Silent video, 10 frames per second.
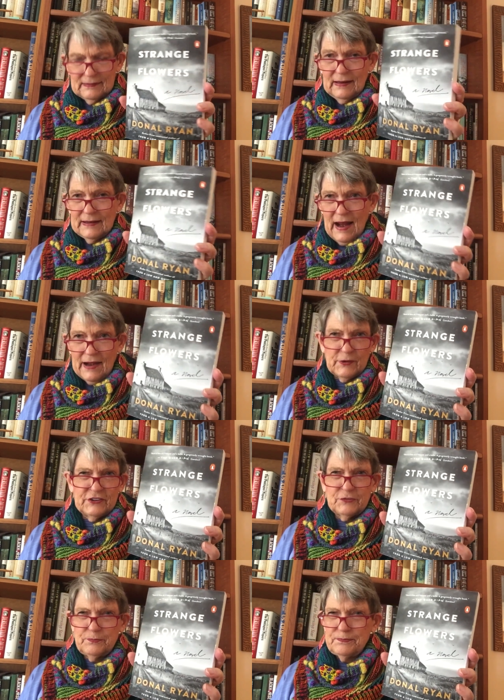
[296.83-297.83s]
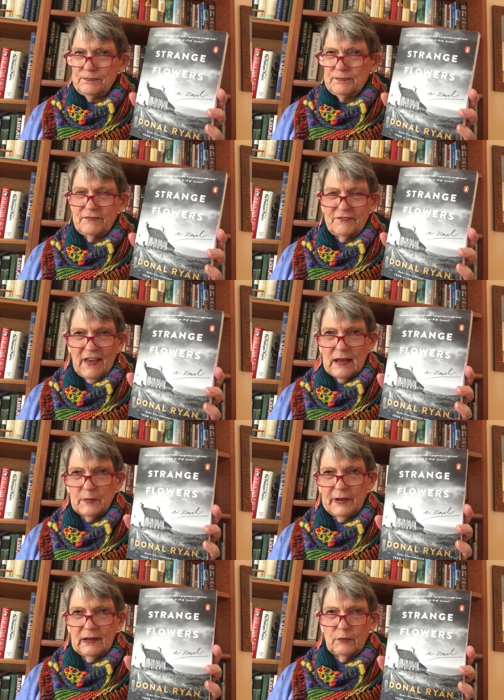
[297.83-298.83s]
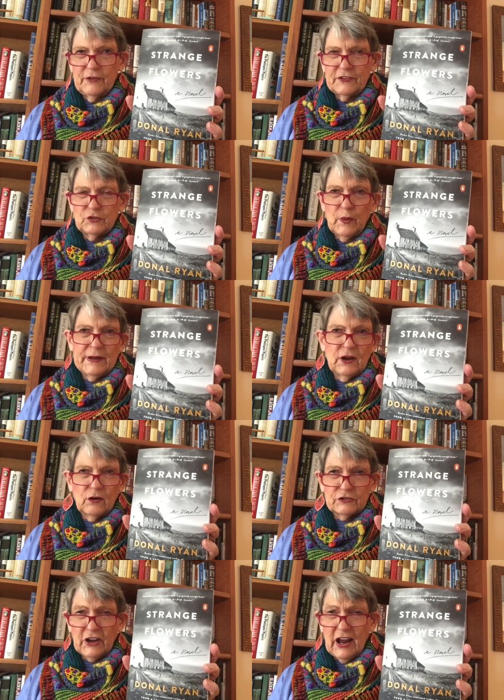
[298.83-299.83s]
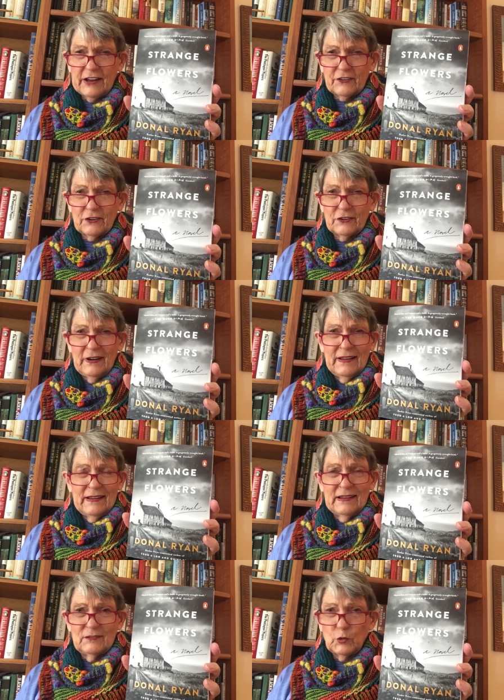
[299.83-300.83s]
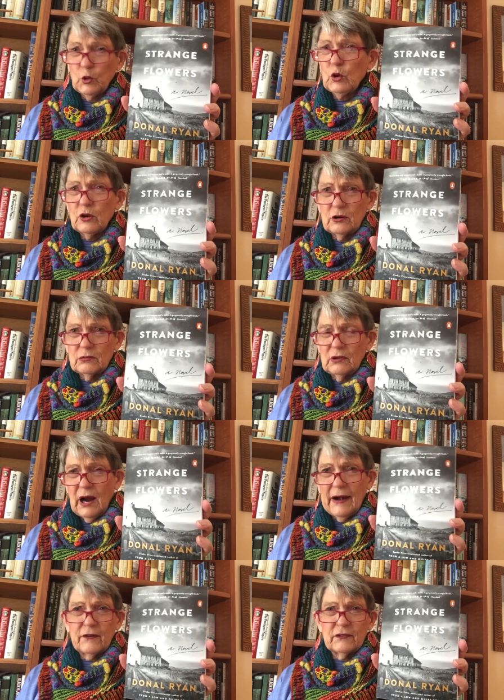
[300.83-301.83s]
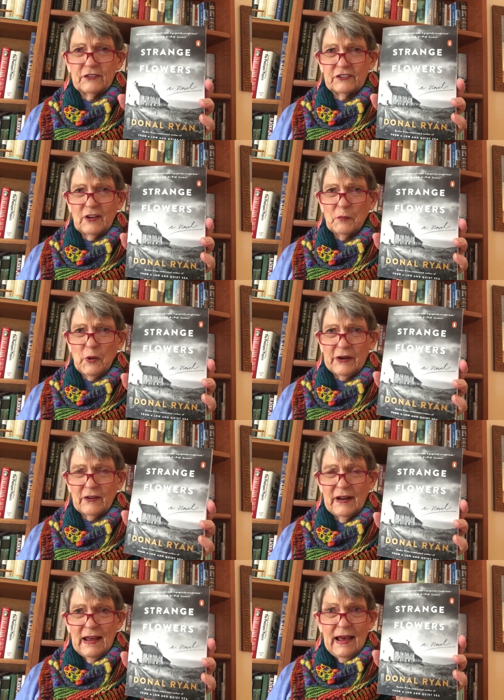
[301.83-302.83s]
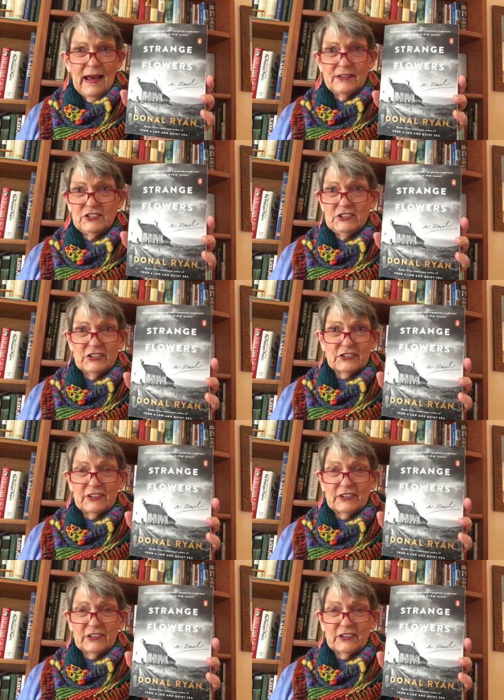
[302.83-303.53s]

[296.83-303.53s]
an Irish family with a 20-year-old daughter in rural Ireland somewhere, and she just